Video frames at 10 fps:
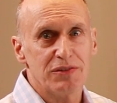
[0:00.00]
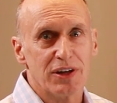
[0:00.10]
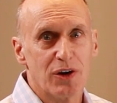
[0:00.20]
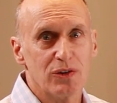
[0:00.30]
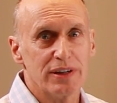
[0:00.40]

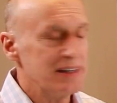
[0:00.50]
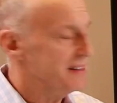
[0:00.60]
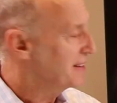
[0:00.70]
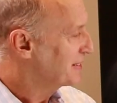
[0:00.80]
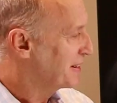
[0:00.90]
that
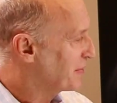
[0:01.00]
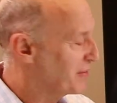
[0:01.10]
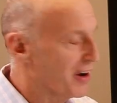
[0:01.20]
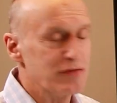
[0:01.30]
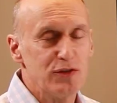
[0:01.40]
only
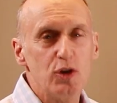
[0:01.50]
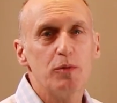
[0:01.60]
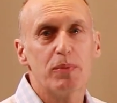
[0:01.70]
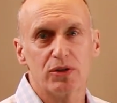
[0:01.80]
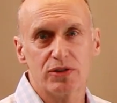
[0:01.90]
a few
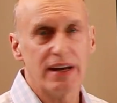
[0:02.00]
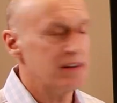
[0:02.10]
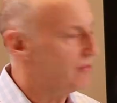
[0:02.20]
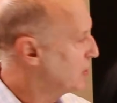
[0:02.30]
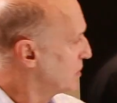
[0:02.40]
%
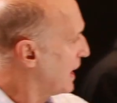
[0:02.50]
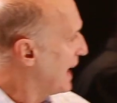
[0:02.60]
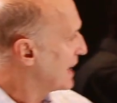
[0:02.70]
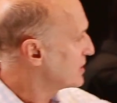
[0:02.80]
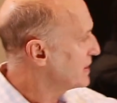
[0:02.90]
of you
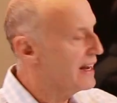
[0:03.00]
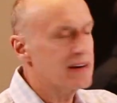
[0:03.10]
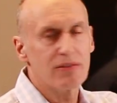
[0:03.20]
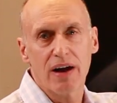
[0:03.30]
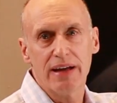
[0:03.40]
actually
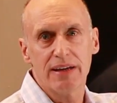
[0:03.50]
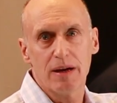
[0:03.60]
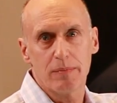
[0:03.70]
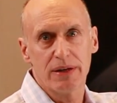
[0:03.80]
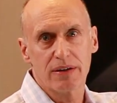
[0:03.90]
ever end
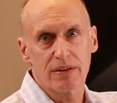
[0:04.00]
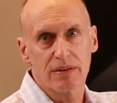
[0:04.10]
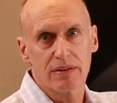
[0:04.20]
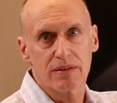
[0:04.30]
up here.